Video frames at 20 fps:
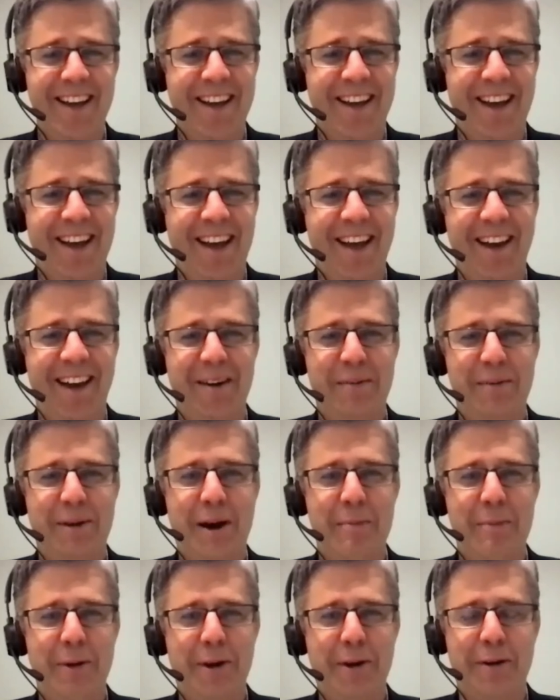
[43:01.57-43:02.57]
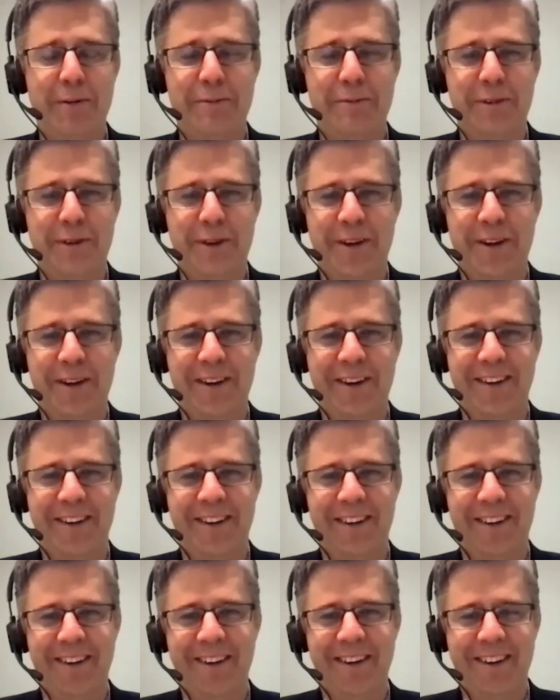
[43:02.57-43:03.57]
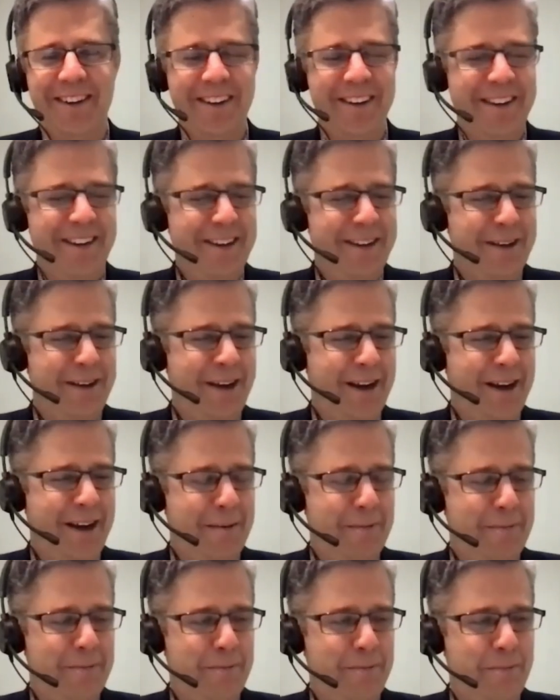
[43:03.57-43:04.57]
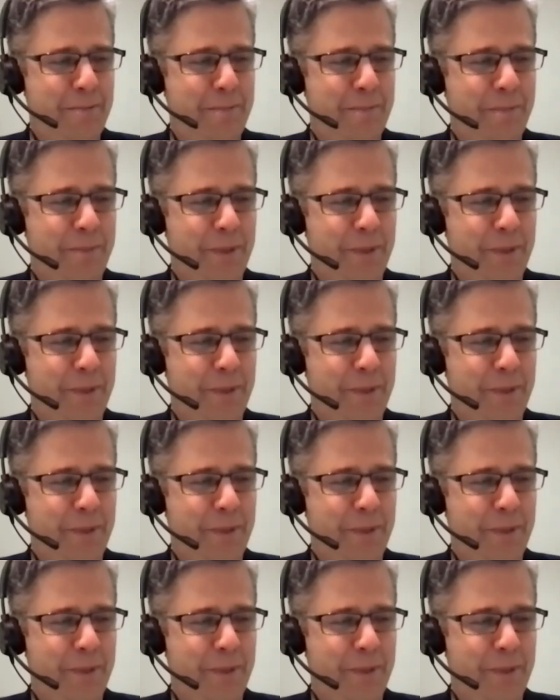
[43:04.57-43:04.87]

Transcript: and I'm, a convert. Like um,